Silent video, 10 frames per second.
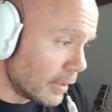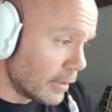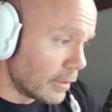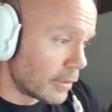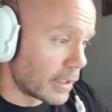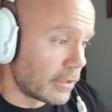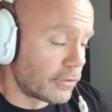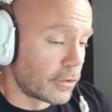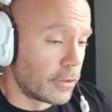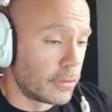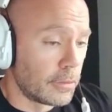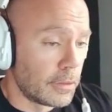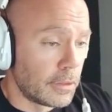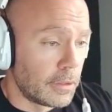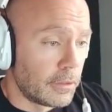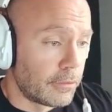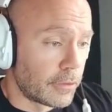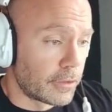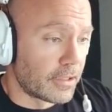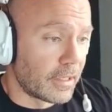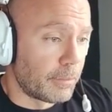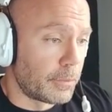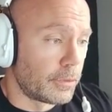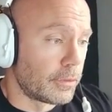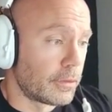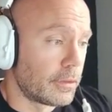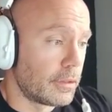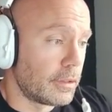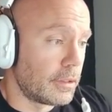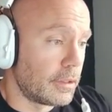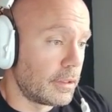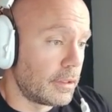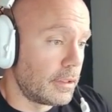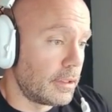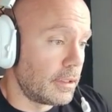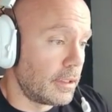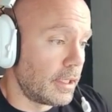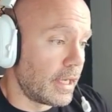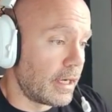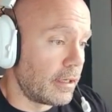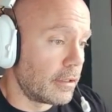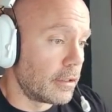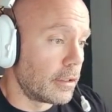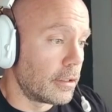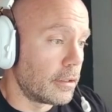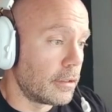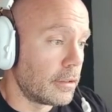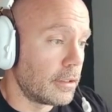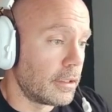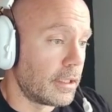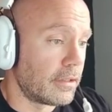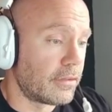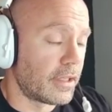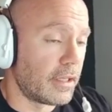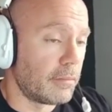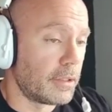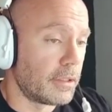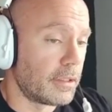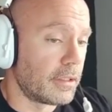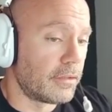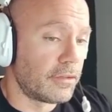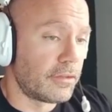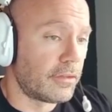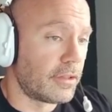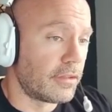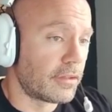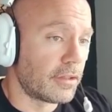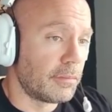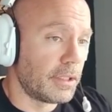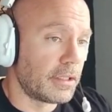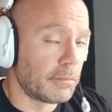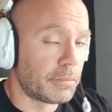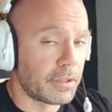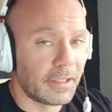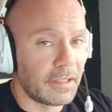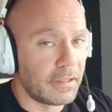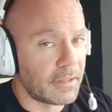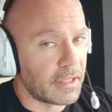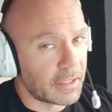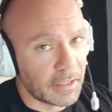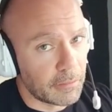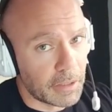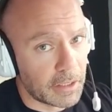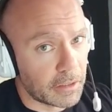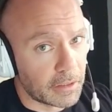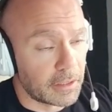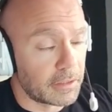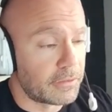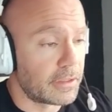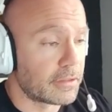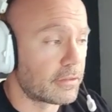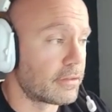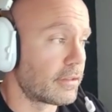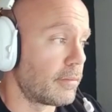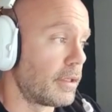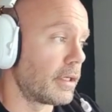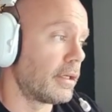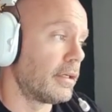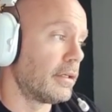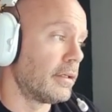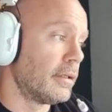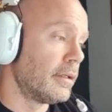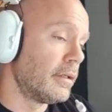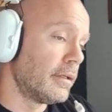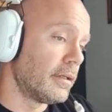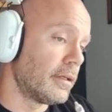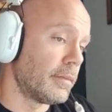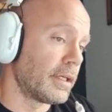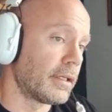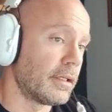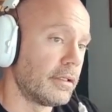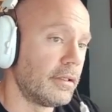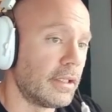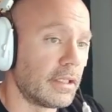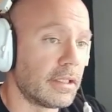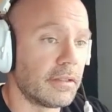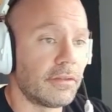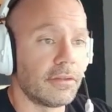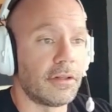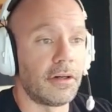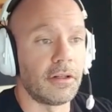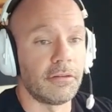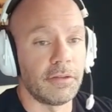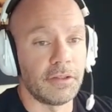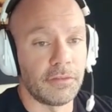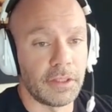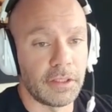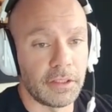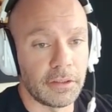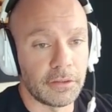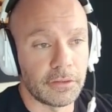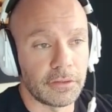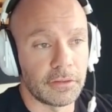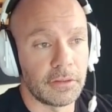Okay, so for example, an error in that statement, and this could be completely taking him out of context because I'm not gonna dig into all of his videos and